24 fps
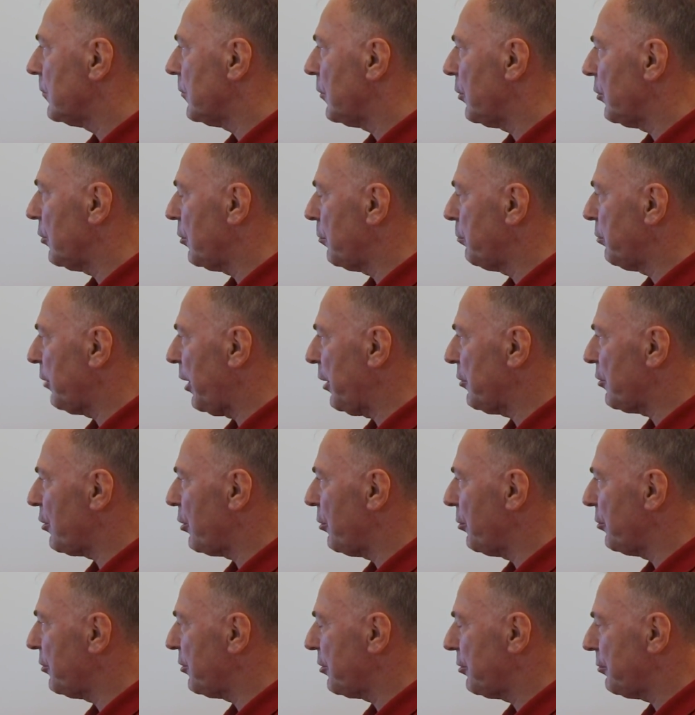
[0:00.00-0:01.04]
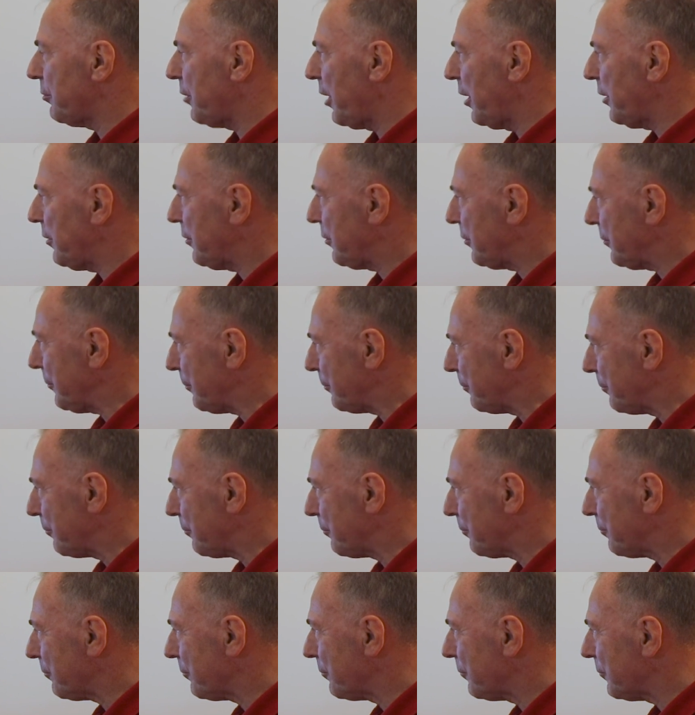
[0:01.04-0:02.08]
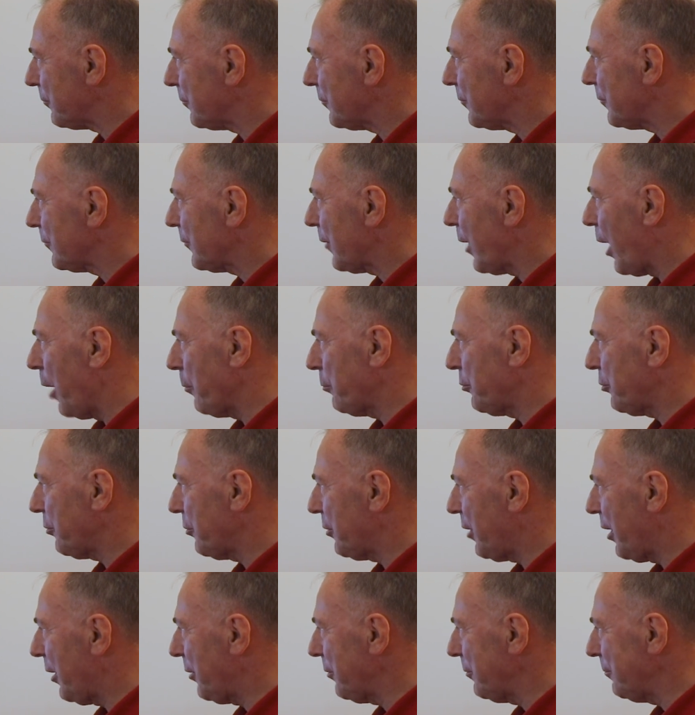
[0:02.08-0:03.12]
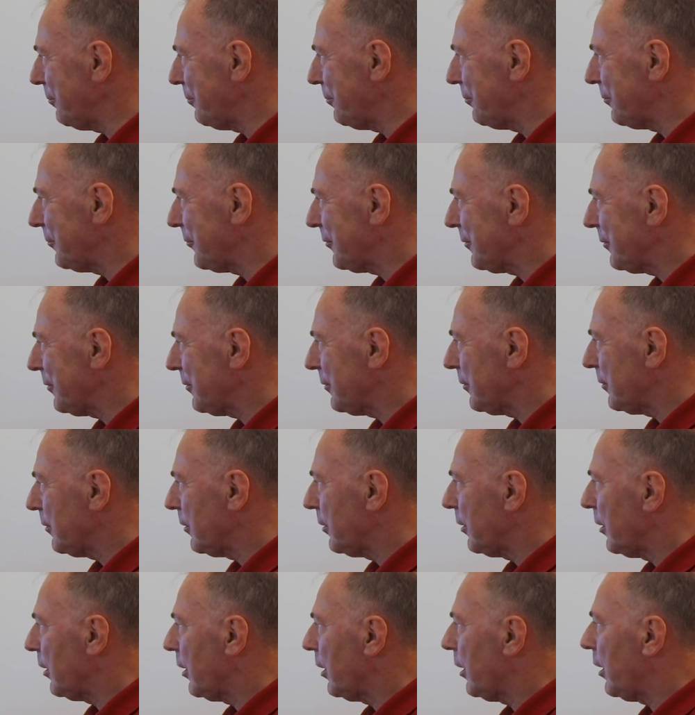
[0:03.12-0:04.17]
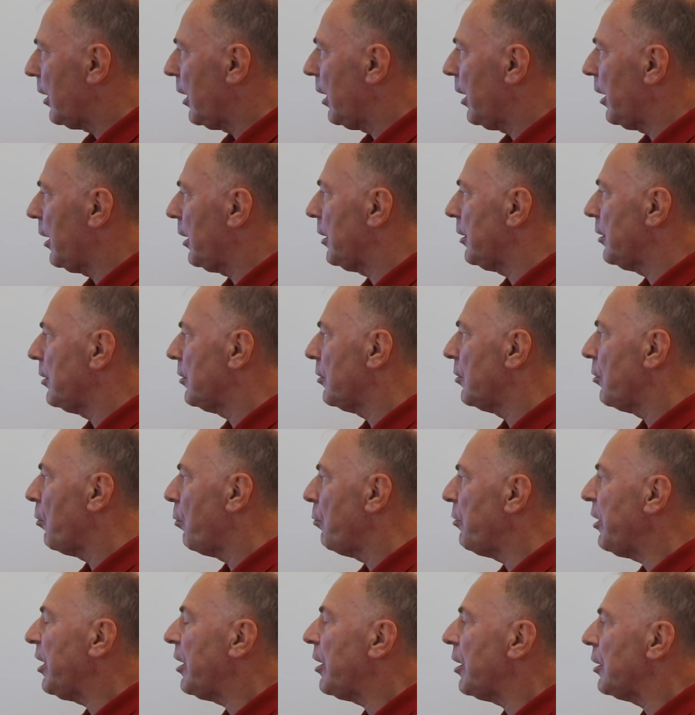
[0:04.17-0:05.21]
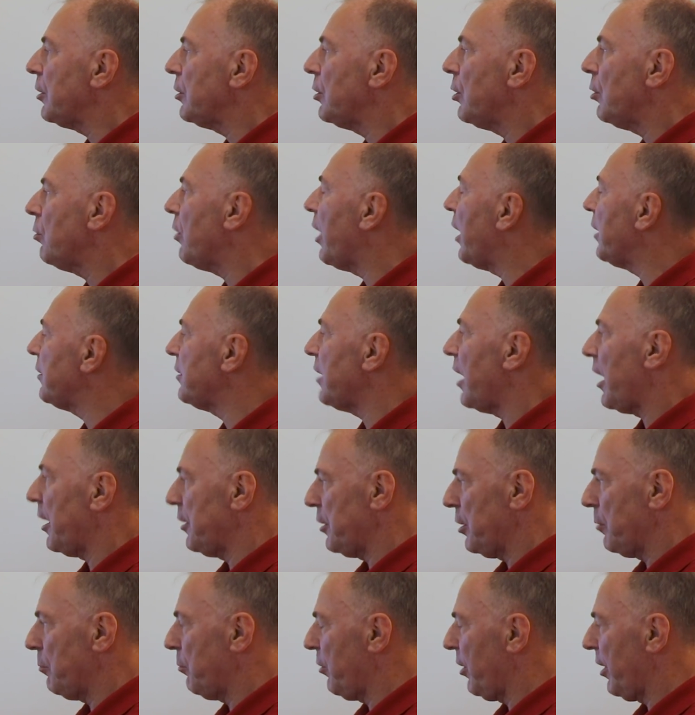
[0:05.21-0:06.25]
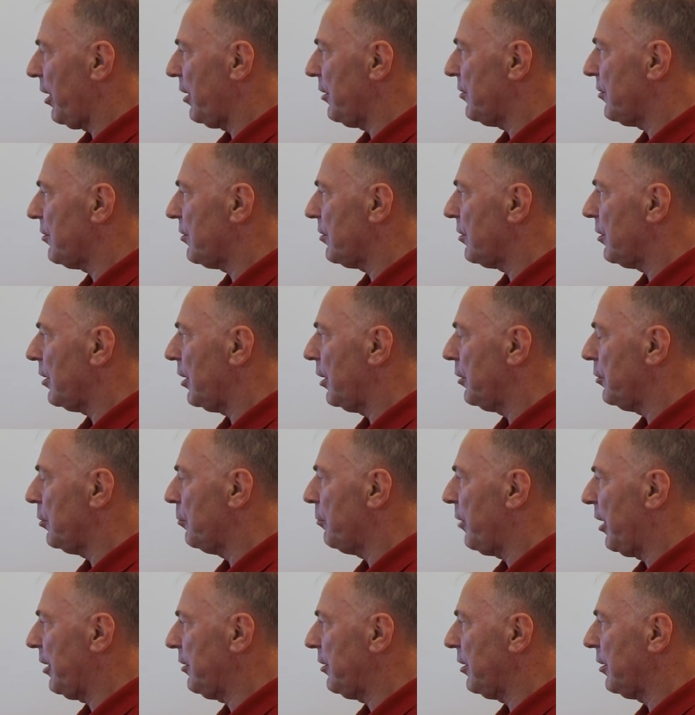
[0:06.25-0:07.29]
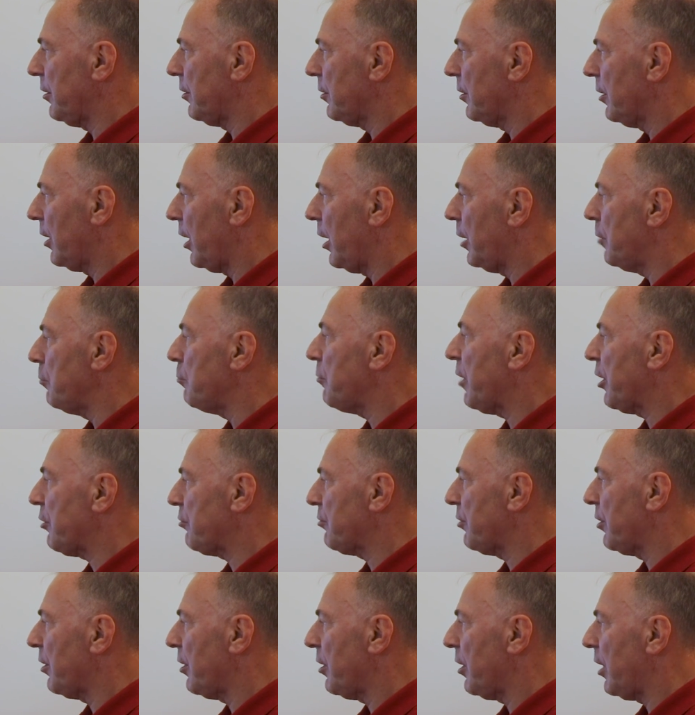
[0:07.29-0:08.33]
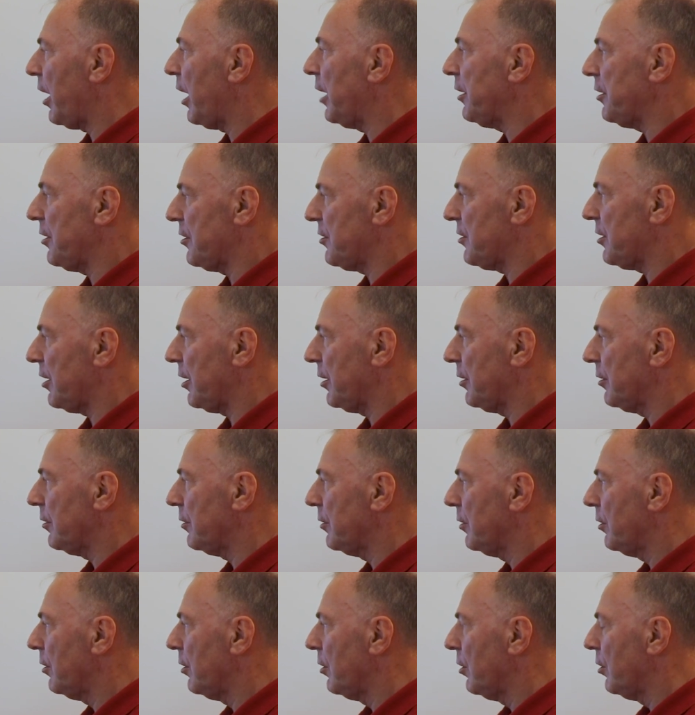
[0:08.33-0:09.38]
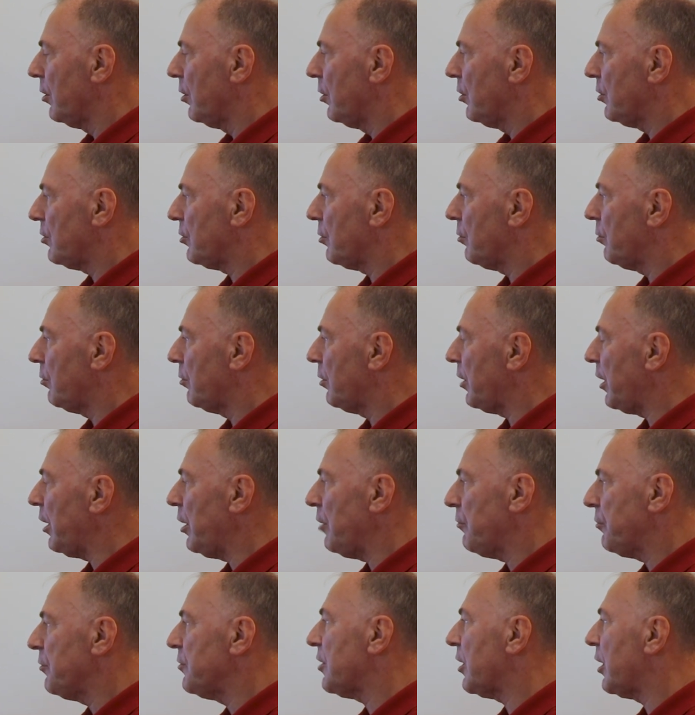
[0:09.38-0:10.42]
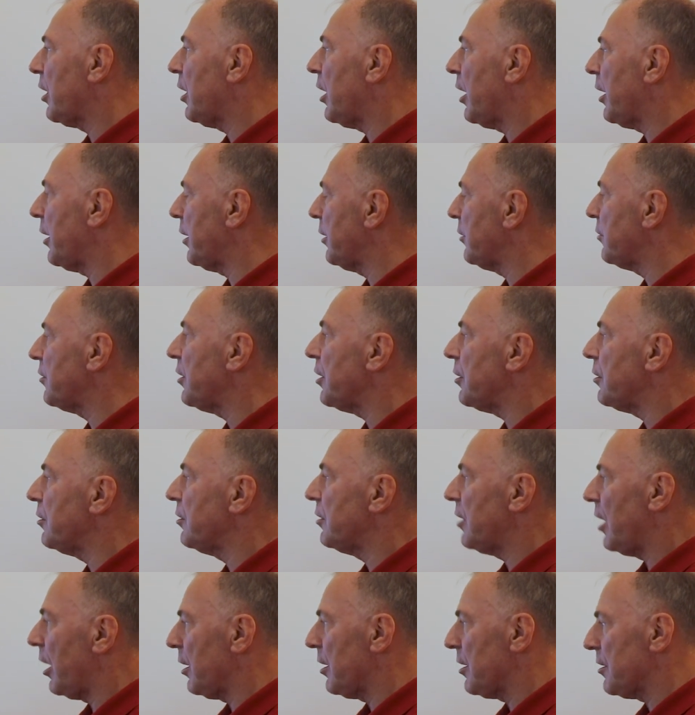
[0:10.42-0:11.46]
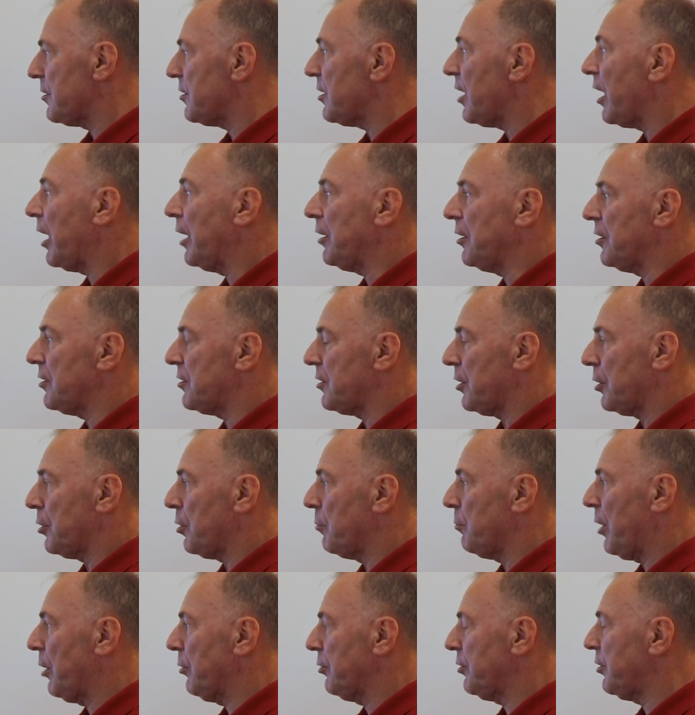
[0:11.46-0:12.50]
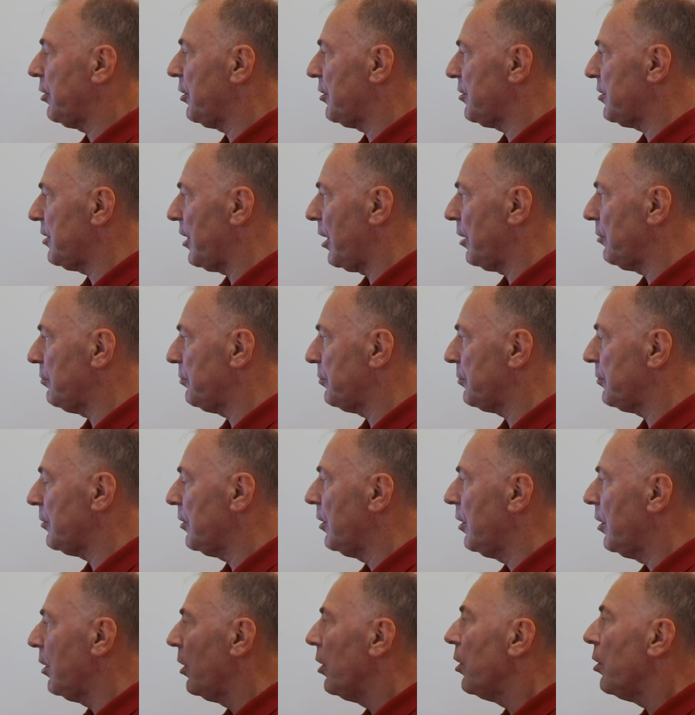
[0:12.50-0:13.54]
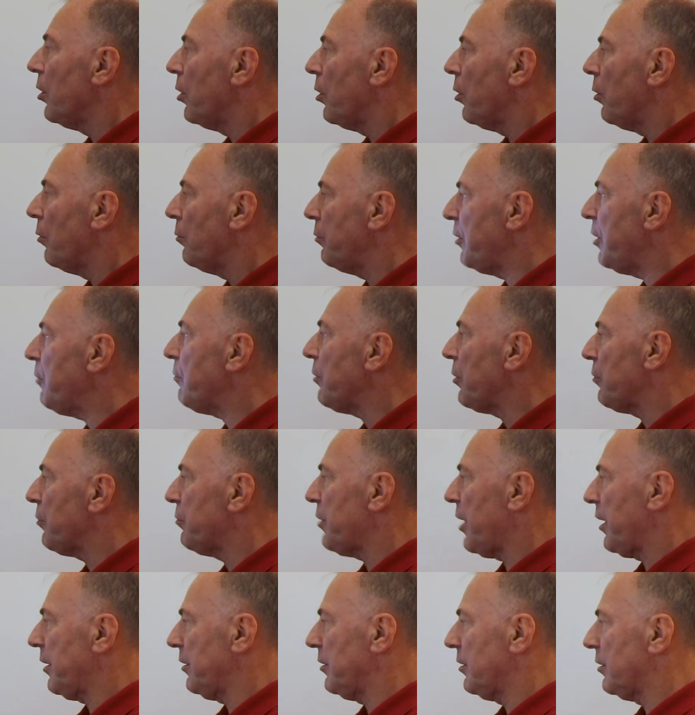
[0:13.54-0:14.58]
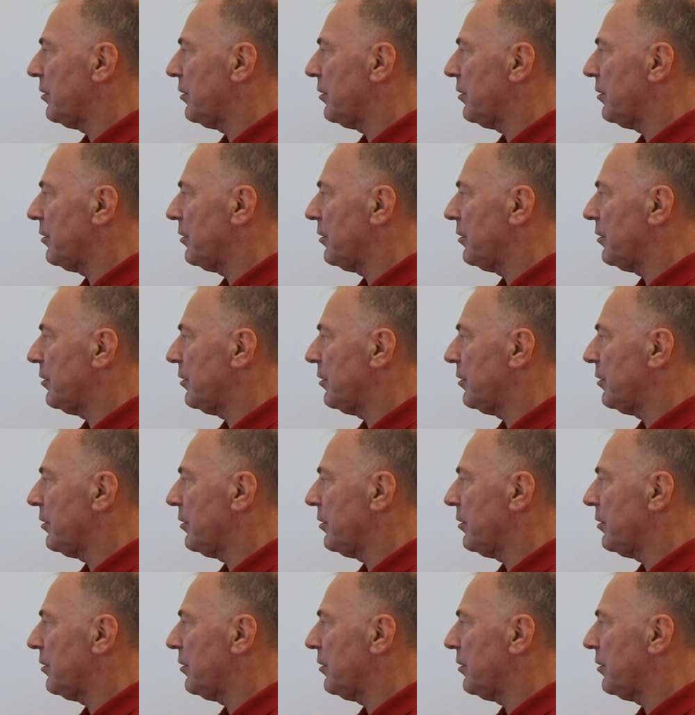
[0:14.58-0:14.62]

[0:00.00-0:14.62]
So the brains looks great up to now. And we can go at any place in the body and measure anything. So even the client didn't tell us anything about herself, we will find